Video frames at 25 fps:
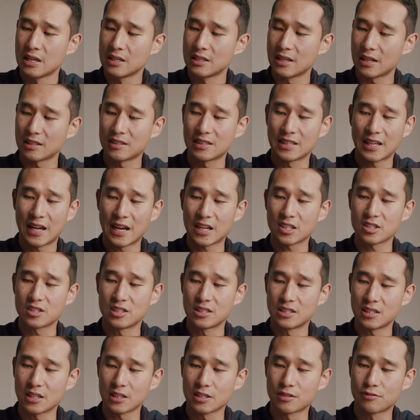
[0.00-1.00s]
Nothing
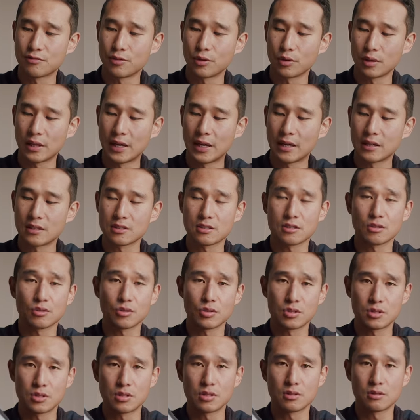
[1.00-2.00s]
actually does fall out as
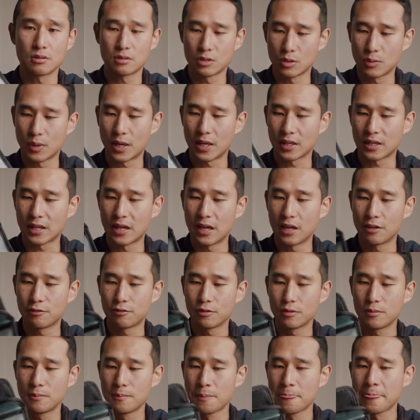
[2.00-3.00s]
long as you, you are
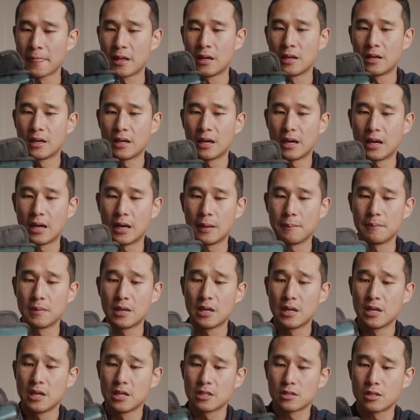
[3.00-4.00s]
careful. Um,
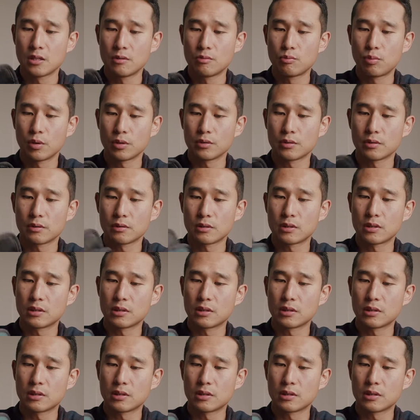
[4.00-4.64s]
so what